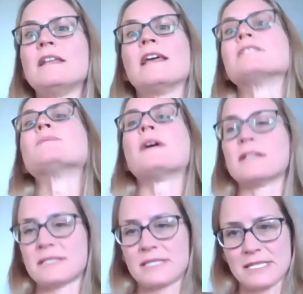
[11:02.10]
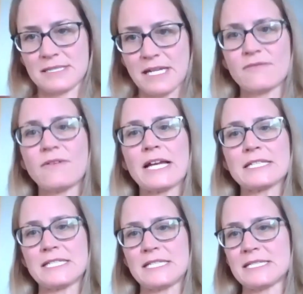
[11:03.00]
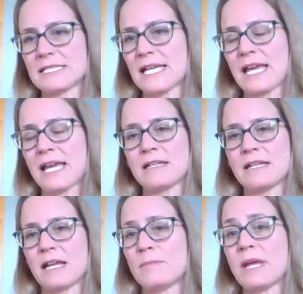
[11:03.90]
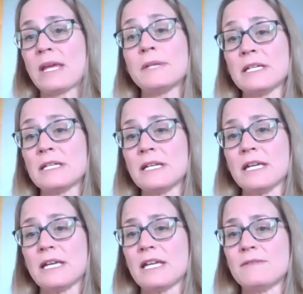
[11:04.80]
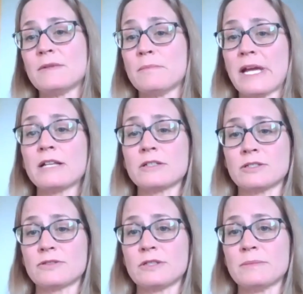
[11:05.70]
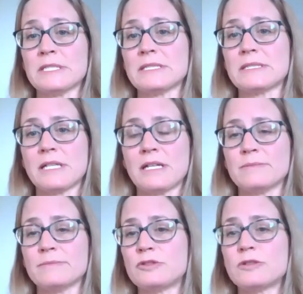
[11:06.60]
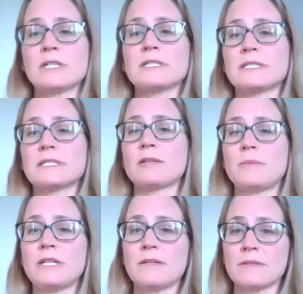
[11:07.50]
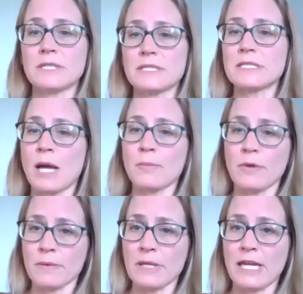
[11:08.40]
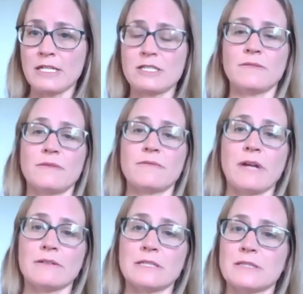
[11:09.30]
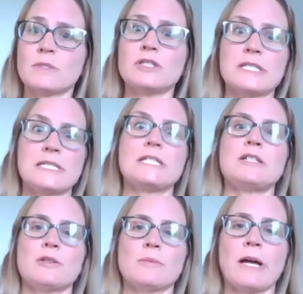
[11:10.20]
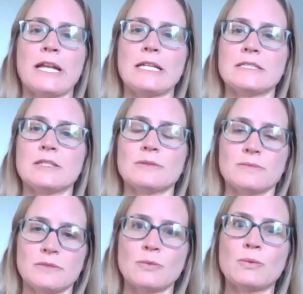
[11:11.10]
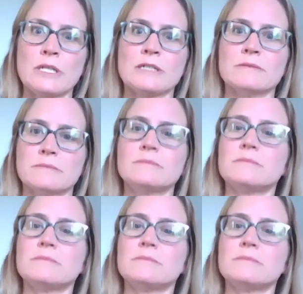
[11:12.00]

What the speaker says: as well as things like vaccines and maybe even medical treatments, drugs that could be given to stop replication of the virus once it's in your body. So real